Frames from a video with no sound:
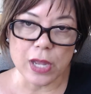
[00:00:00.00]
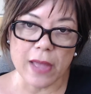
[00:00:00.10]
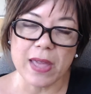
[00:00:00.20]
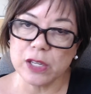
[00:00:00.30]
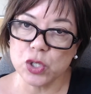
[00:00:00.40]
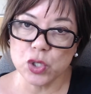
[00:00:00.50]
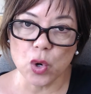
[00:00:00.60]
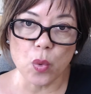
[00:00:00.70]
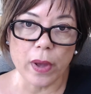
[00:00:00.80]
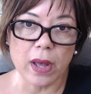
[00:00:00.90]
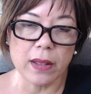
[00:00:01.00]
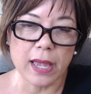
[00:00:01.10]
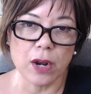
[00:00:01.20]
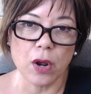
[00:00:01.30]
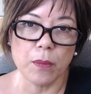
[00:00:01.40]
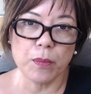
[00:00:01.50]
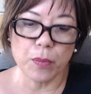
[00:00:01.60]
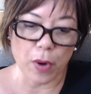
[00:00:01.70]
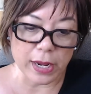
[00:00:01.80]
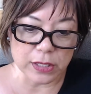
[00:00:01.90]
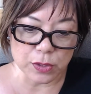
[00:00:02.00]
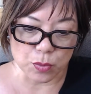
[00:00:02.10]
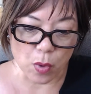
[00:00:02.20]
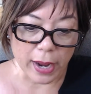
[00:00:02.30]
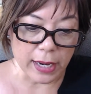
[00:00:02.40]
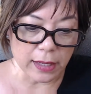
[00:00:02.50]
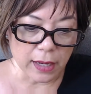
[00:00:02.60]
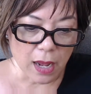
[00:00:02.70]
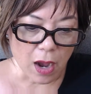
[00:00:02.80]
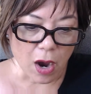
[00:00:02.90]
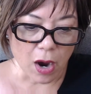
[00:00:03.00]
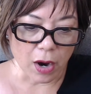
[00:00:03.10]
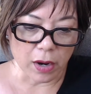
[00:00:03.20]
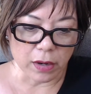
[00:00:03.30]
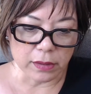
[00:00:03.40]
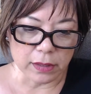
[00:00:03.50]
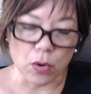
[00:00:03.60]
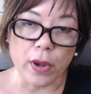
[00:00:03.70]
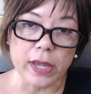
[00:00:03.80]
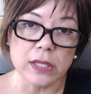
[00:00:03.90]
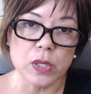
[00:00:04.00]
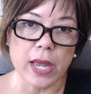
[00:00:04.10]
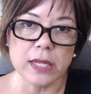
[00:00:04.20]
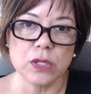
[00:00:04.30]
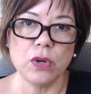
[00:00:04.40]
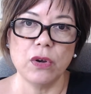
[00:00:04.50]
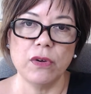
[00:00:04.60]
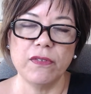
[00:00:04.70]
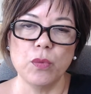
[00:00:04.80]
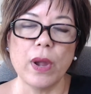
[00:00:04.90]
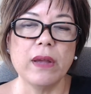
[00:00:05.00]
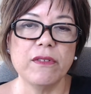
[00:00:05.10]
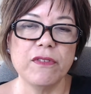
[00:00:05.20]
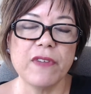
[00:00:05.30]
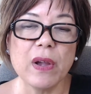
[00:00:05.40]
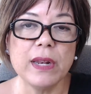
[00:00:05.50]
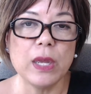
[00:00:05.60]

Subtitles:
that show well and are priced right, are going into escrow fairly